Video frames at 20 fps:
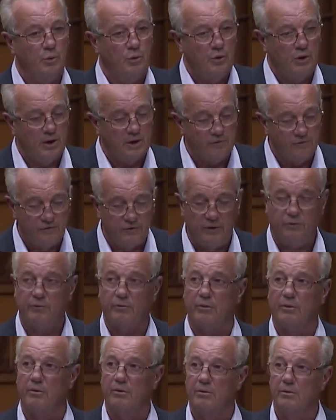
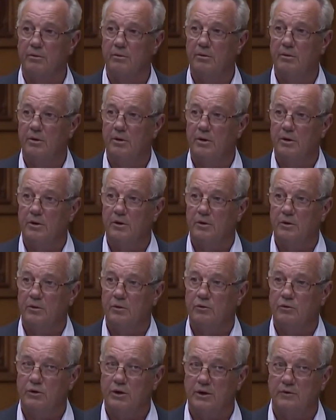consider,
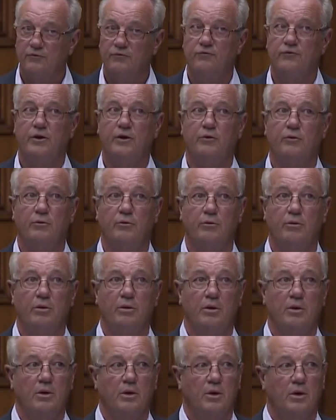consider
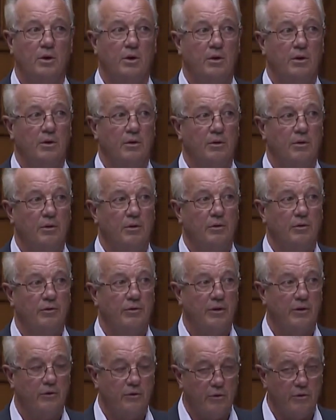
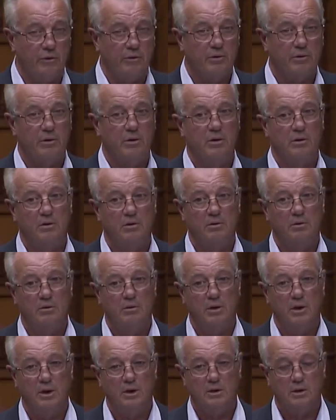the hurt
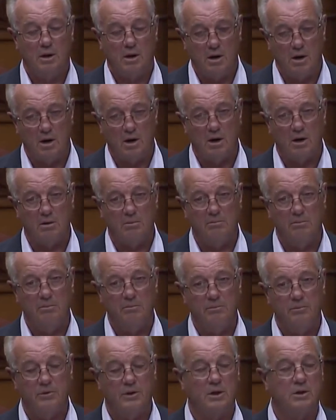the
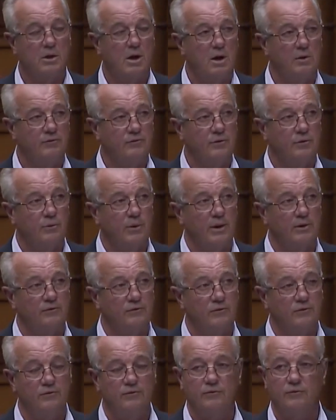harm, the
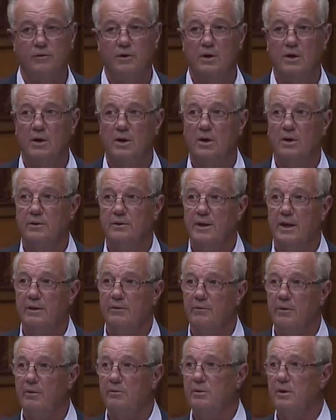consequences that
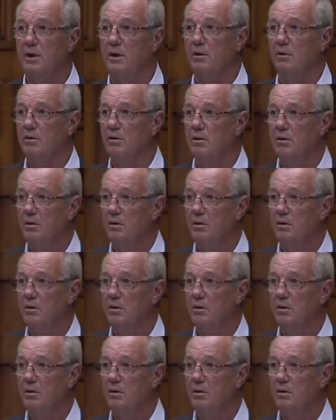are out there.